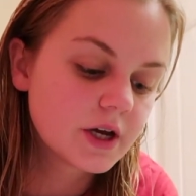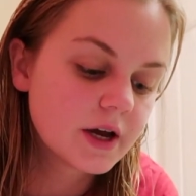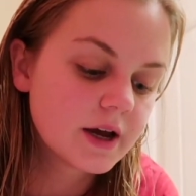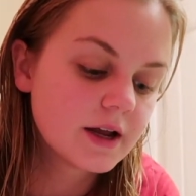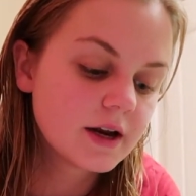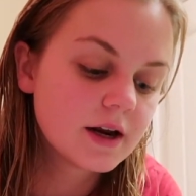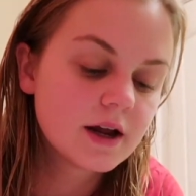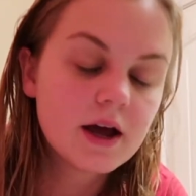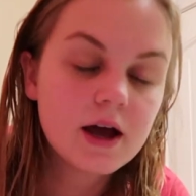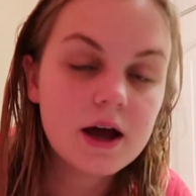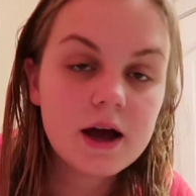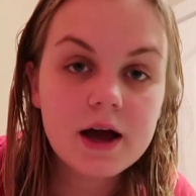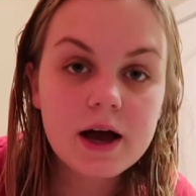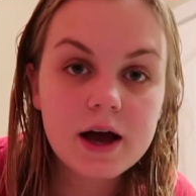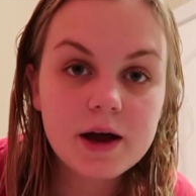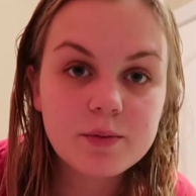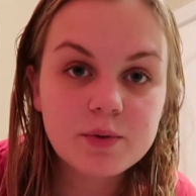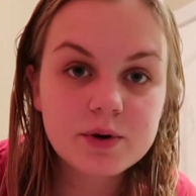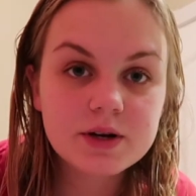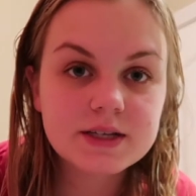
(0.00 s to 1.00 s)
I
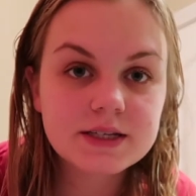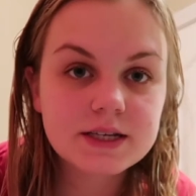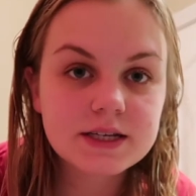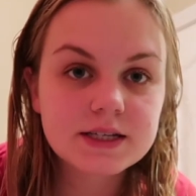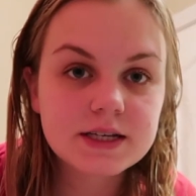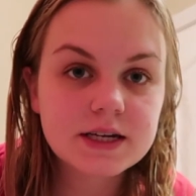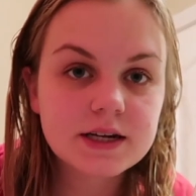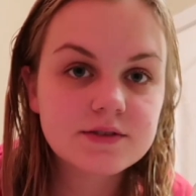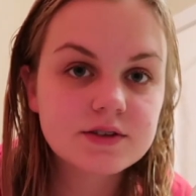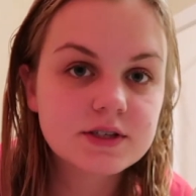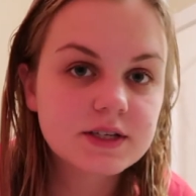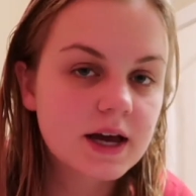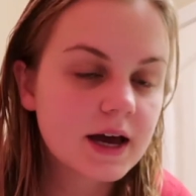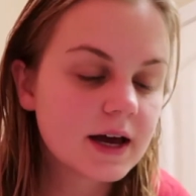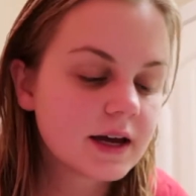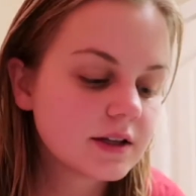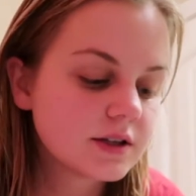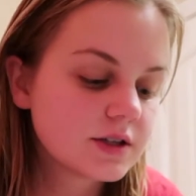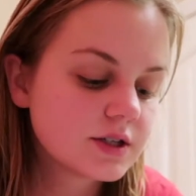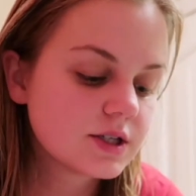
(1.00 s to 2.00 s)
have pretty sensitive
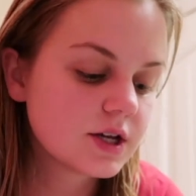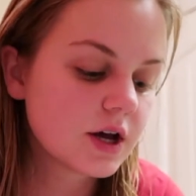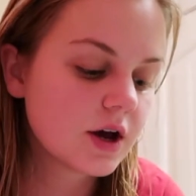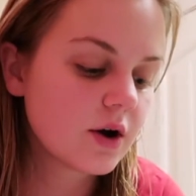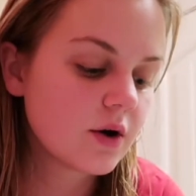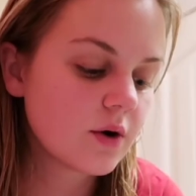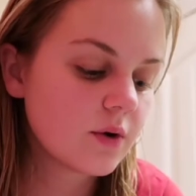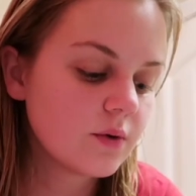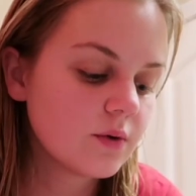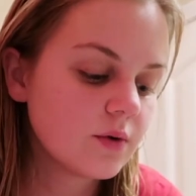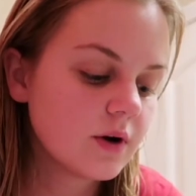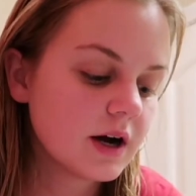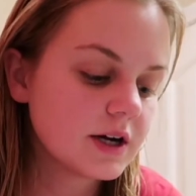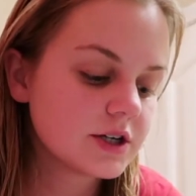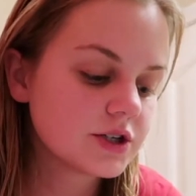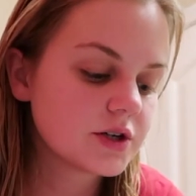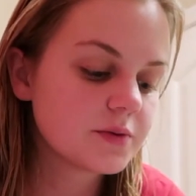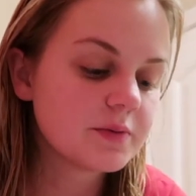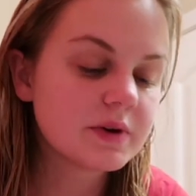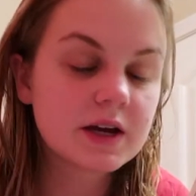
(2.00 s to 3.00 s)
skin, so I
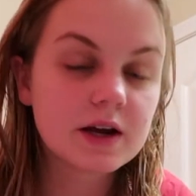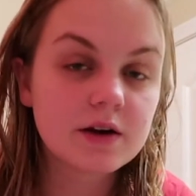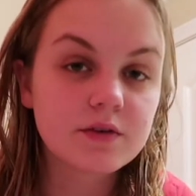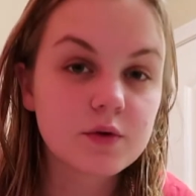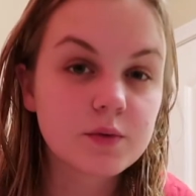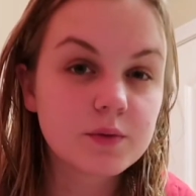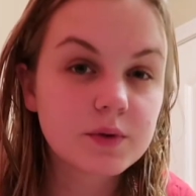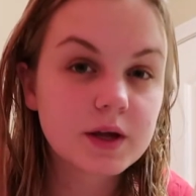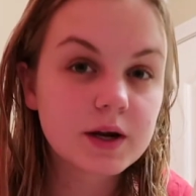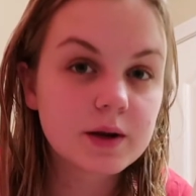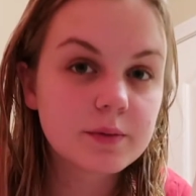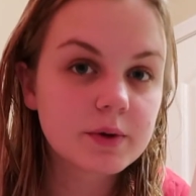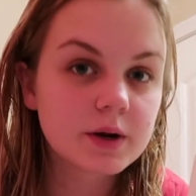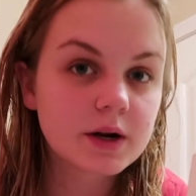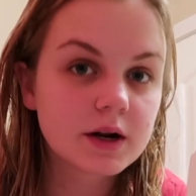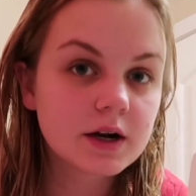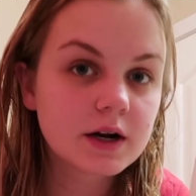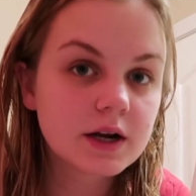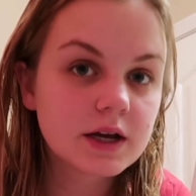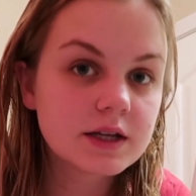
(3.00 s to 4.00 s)
should be careful that I put
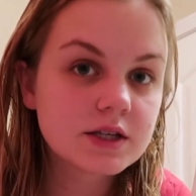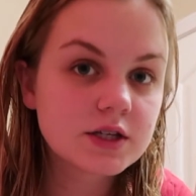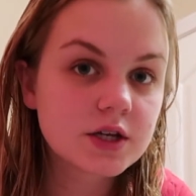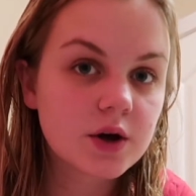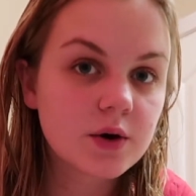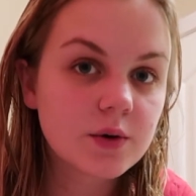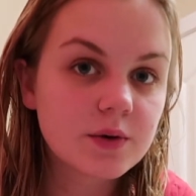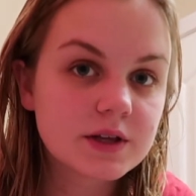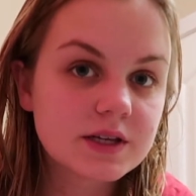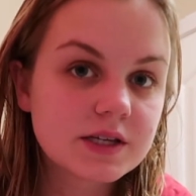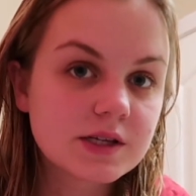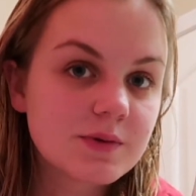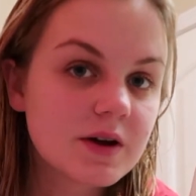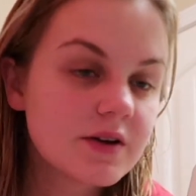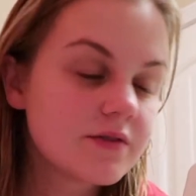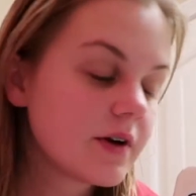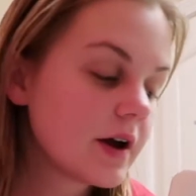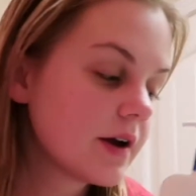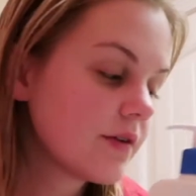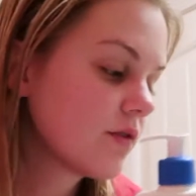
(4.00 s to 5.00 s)
on it. So this is my
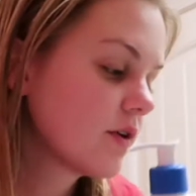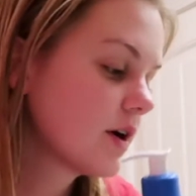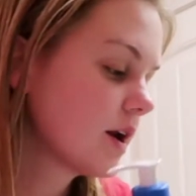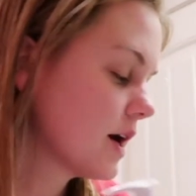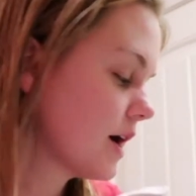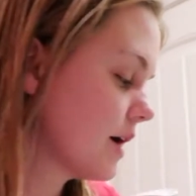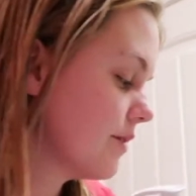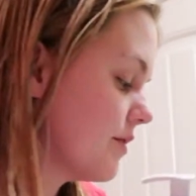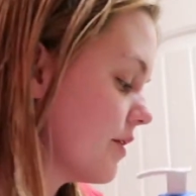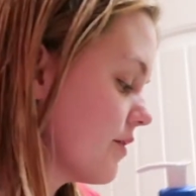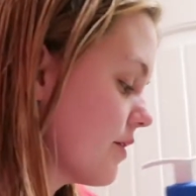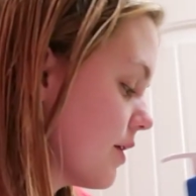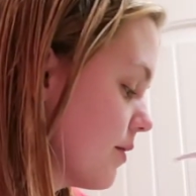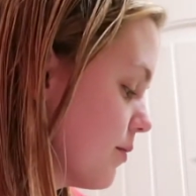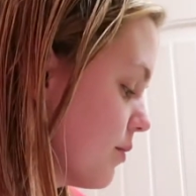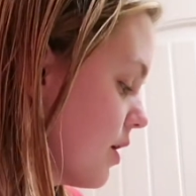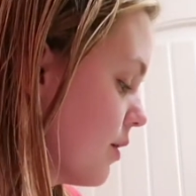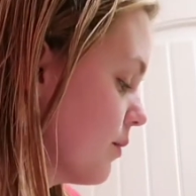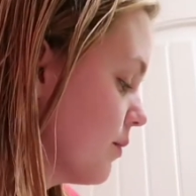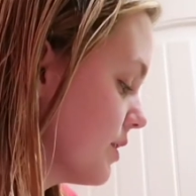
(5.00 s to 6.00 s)
favorite. I've never had a
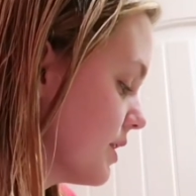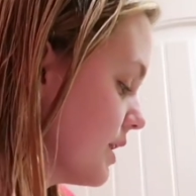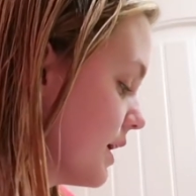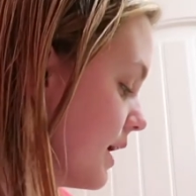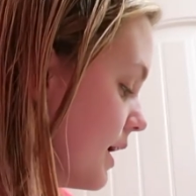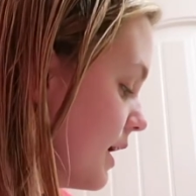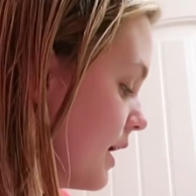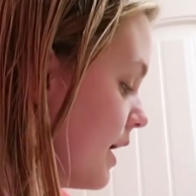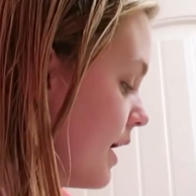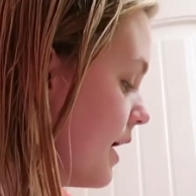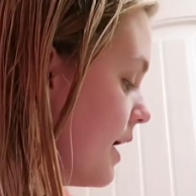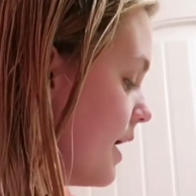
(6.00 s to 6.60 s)
problem with it.